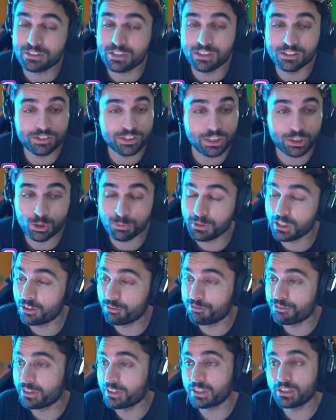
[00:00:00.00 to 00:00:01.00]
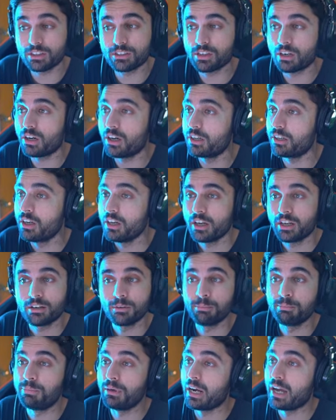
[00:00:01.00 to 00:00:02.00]
it turns out to be Infinity Ward,
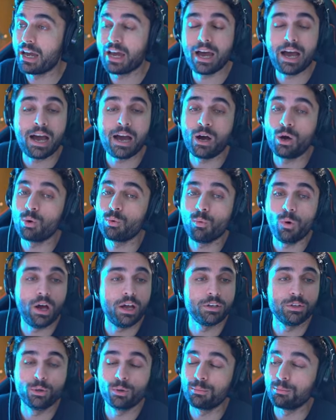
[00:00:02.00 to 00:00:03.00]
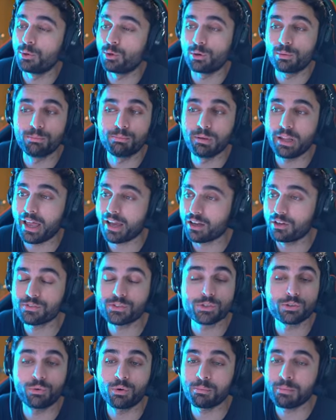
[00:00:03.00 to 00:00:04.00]
bruh, I don't want no more Black
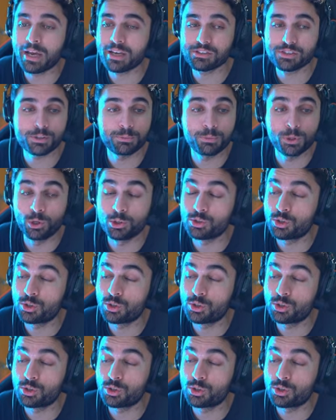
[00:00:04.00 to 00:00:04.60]
Ops 2 remaster, bro.